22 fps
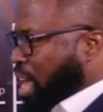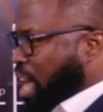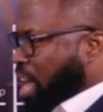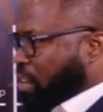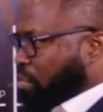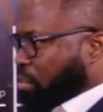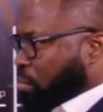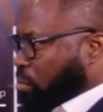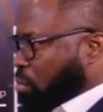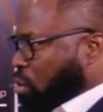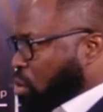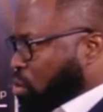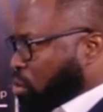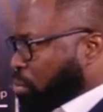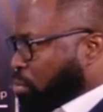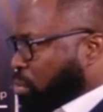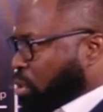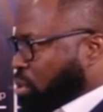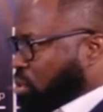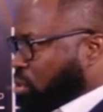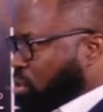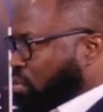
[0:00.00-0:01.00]
have a more
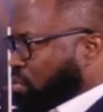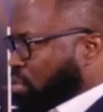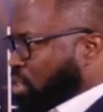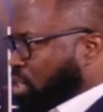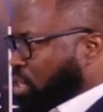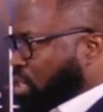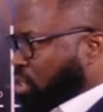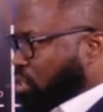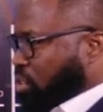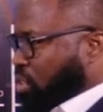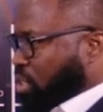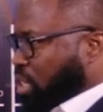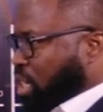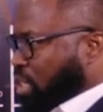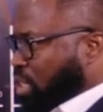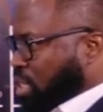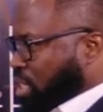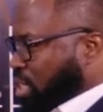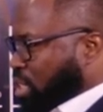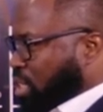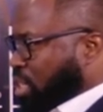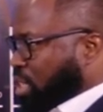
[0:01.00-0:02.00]
robust conversation
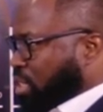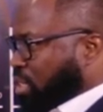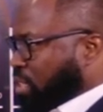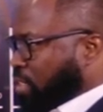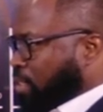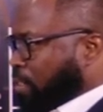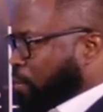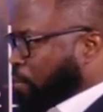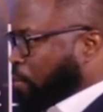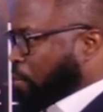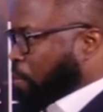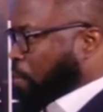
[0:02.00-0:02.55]
and it sticks.